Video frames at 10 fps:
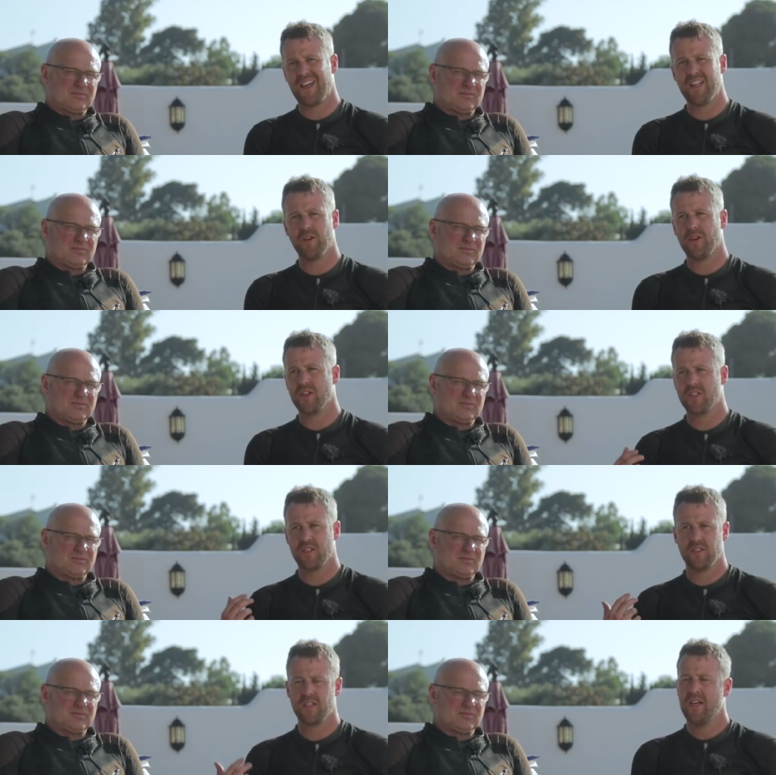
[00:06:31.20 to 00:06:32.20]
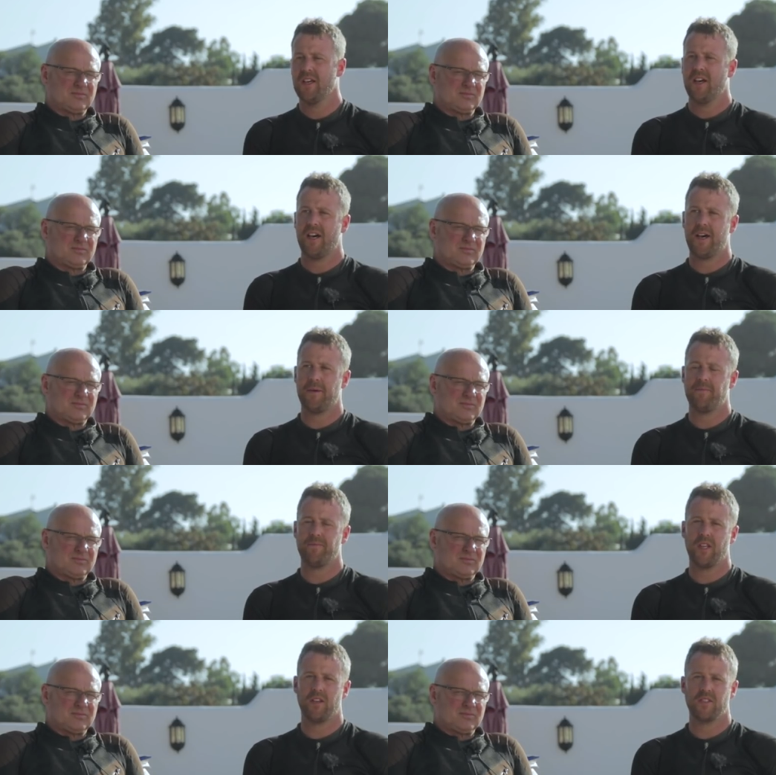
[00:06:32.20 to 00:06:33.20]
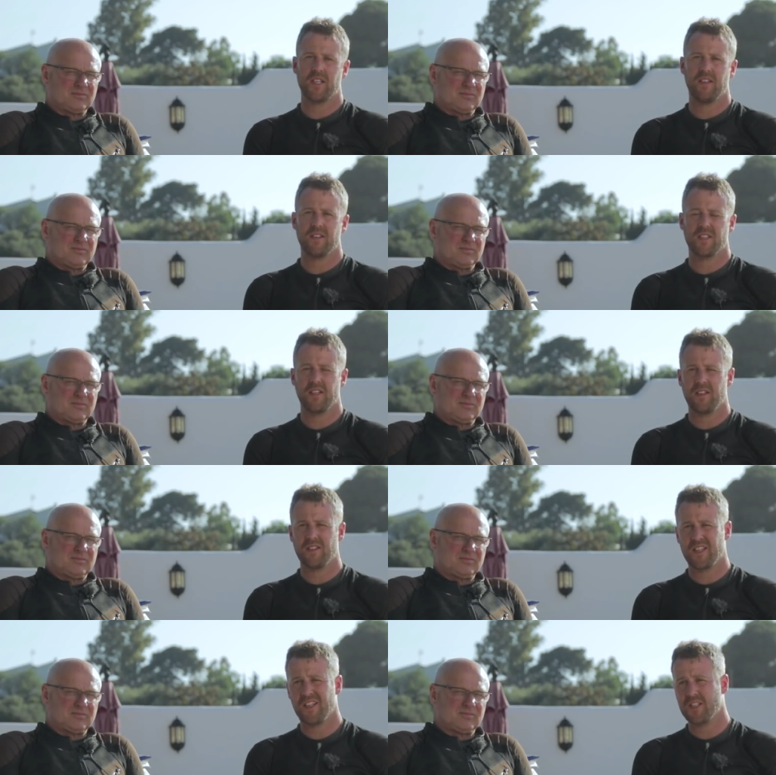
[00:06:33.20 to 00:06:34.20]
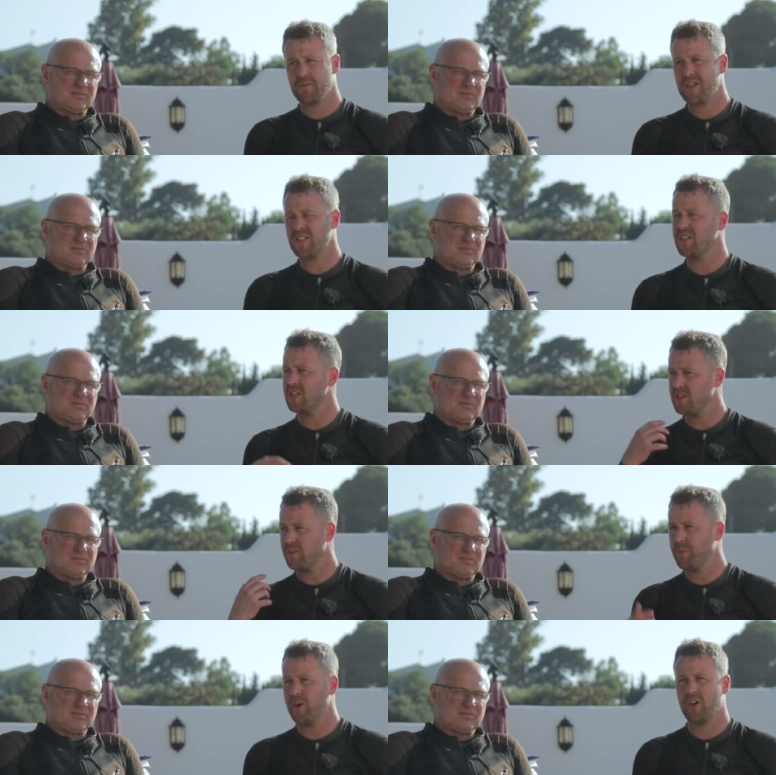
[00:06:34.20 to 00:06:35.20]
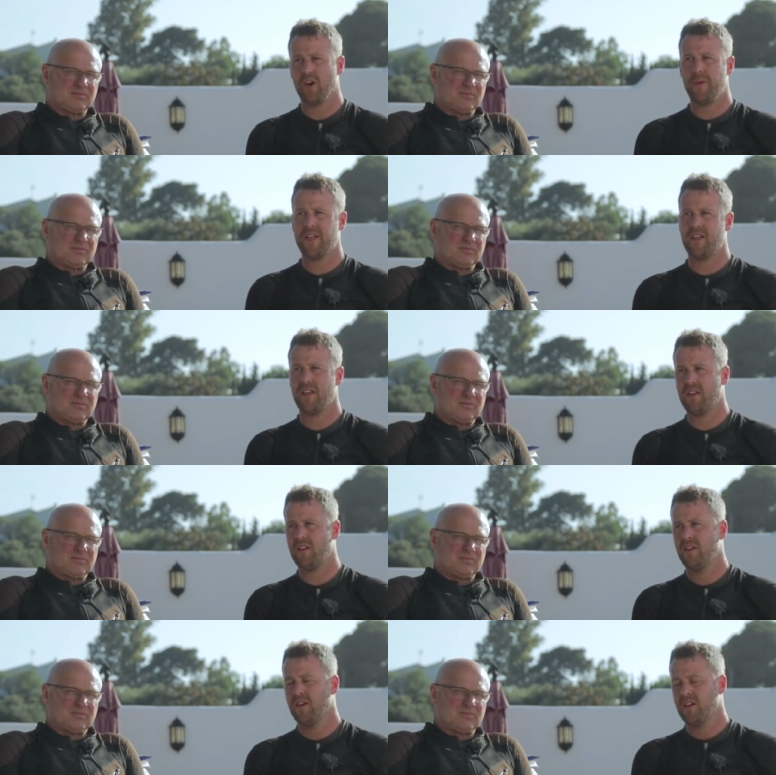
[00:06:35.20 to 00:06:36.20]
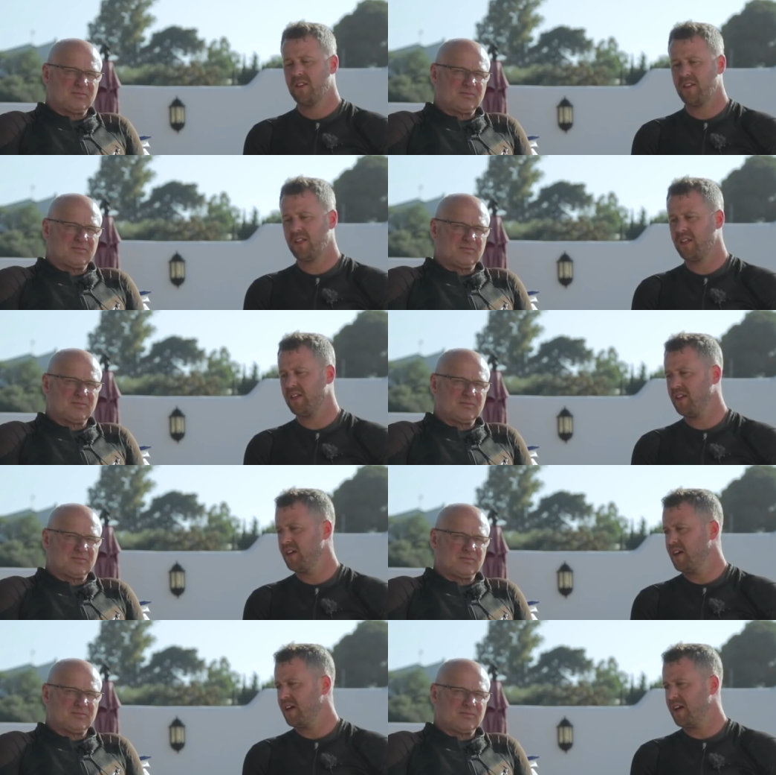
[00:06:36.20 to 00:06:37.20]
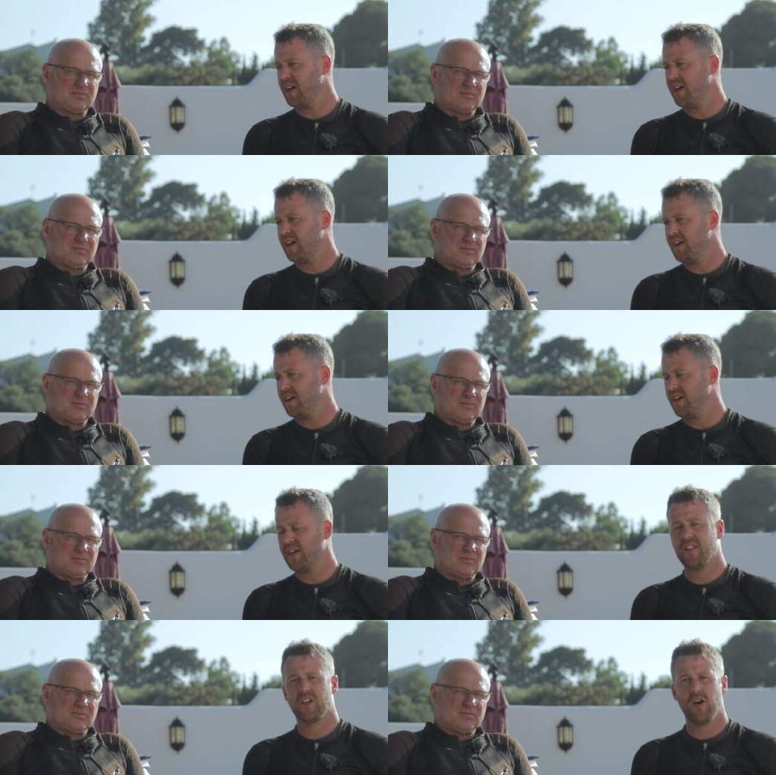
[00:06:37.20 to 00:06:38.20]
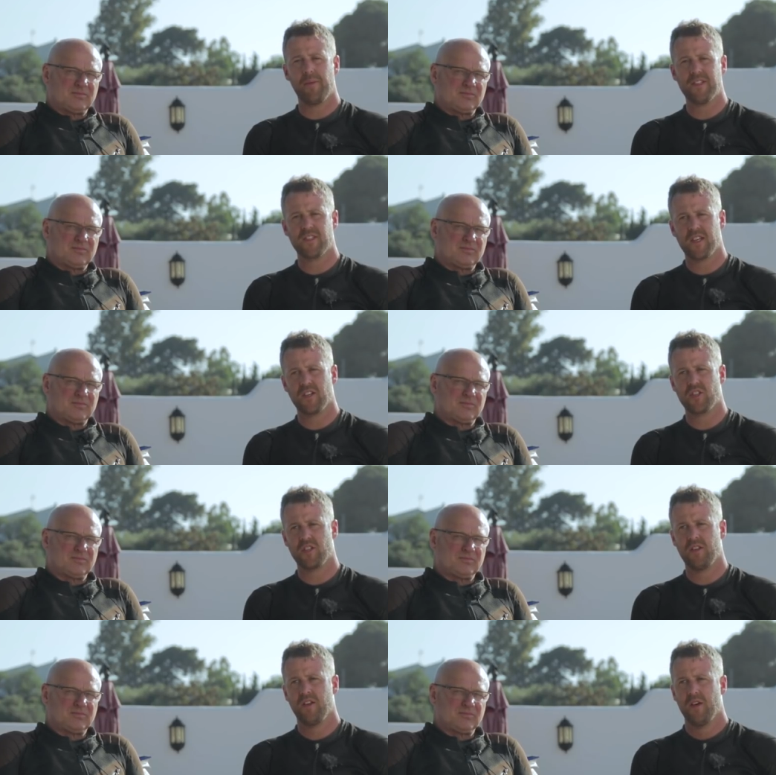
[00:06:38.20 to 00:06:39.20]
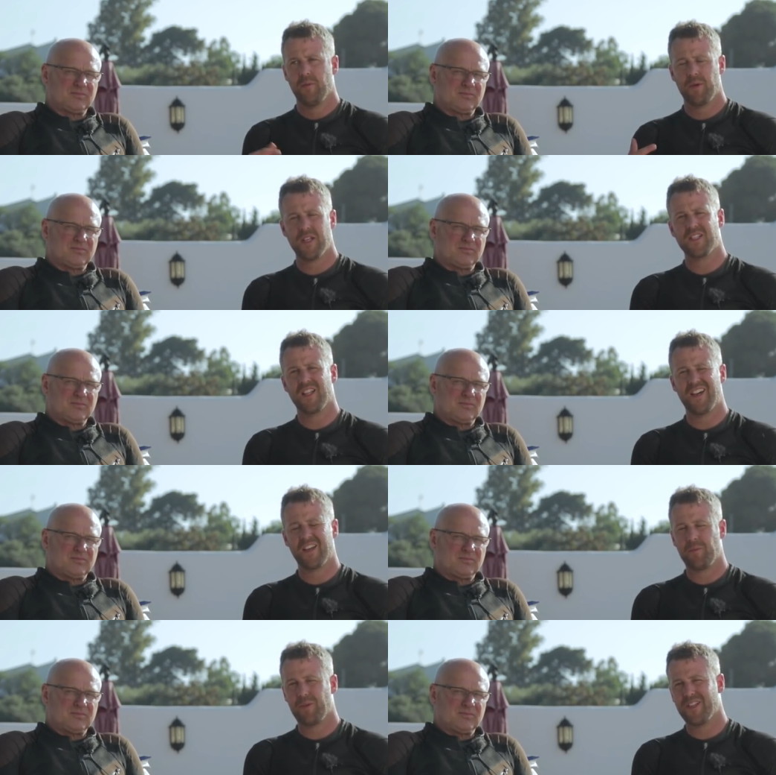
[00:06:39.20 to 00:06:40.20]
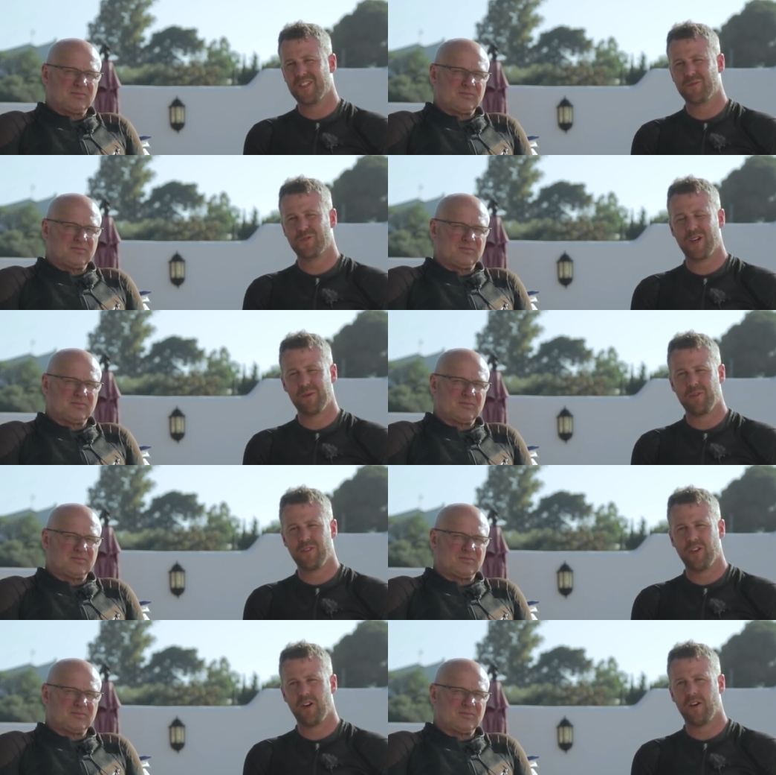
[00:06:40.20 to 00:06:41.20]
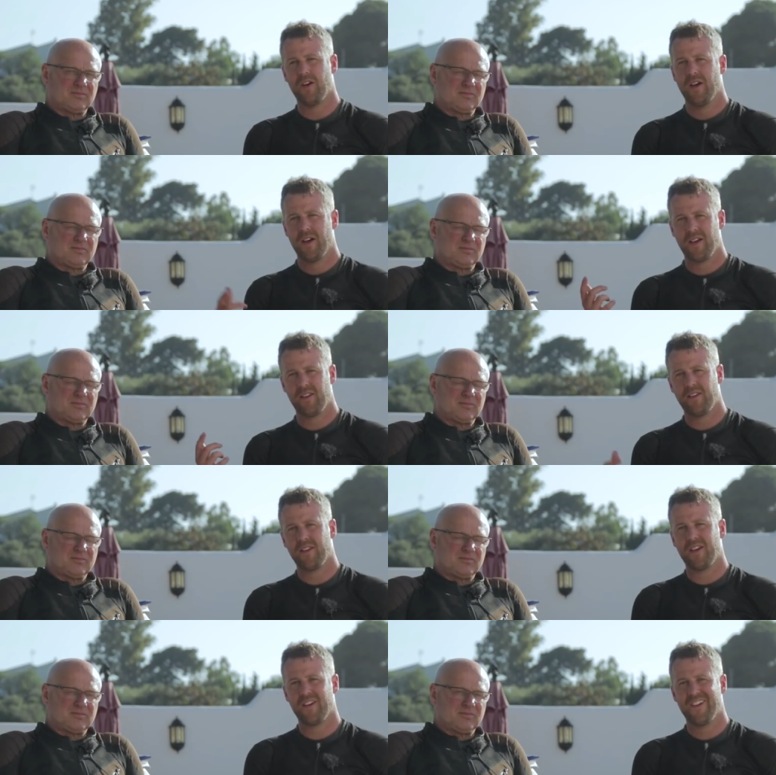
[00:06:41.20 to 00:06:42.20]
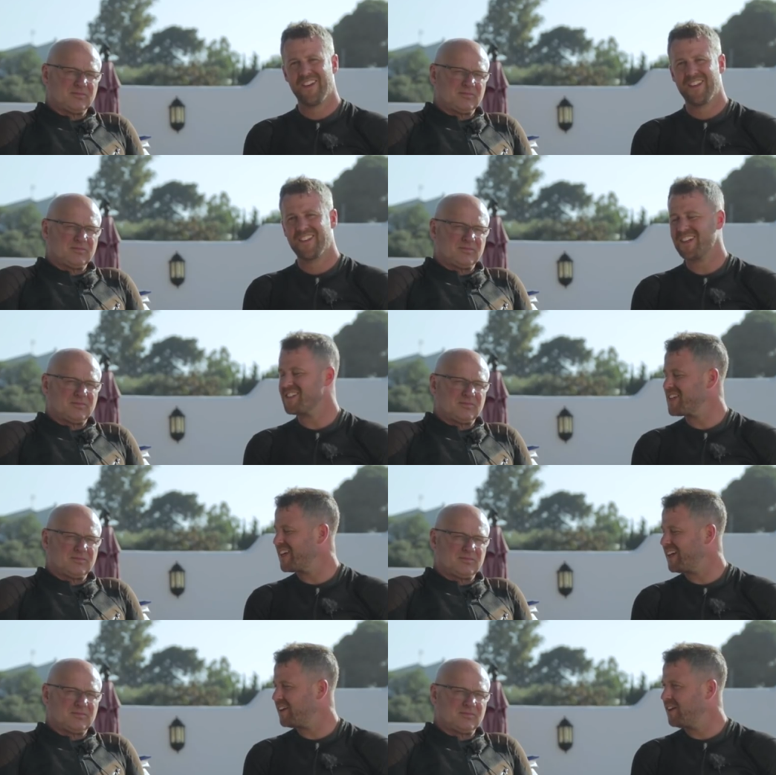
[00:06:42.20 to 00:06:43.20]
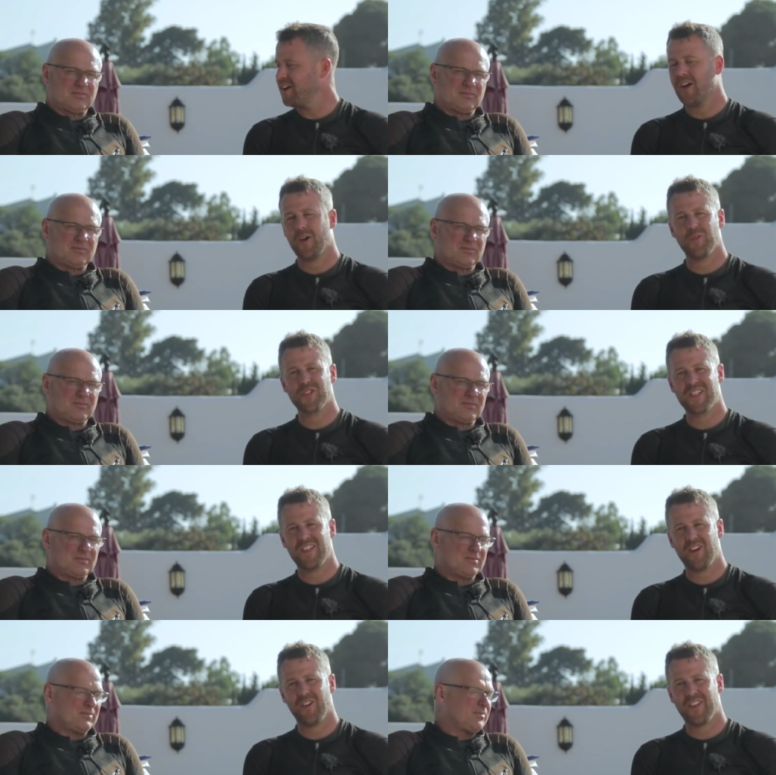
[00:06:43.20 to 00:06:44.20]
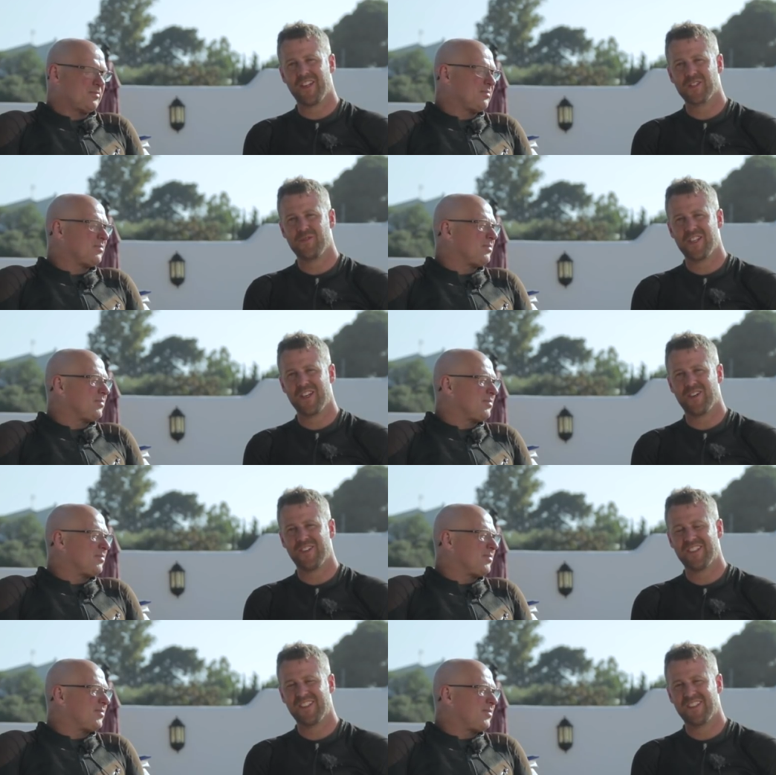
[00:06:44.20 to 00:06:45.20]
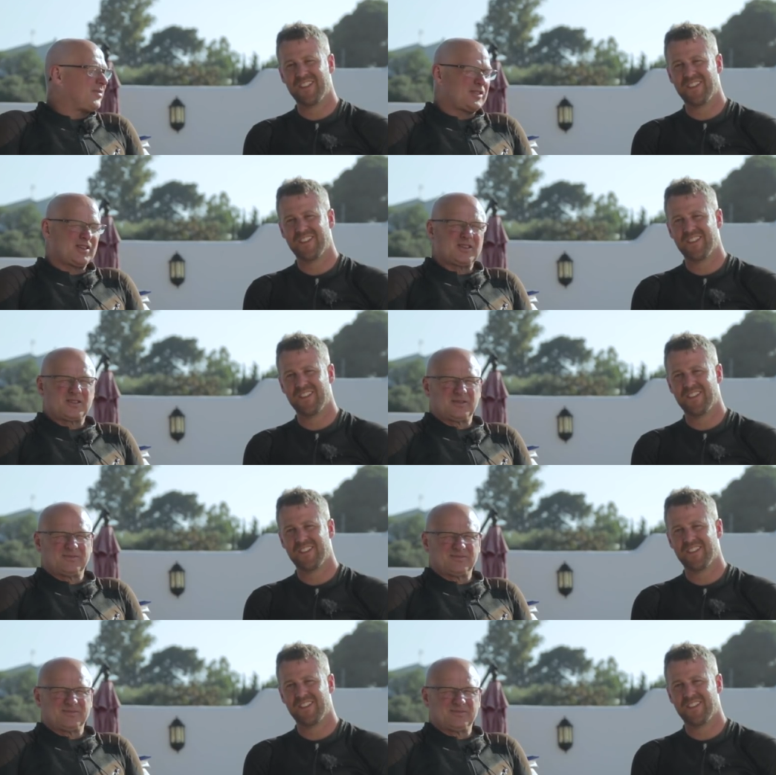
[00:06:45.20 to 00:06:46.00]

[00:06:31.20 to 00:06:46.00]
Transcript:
Speaker 1: Any questions, um, you know, send us, a, send us a message, put a comment in the, uh, in the comments section Please like and please subscribe if you're not. And uh, thanks again, and we'll see you on the next video.
Speaker 2: Cheers.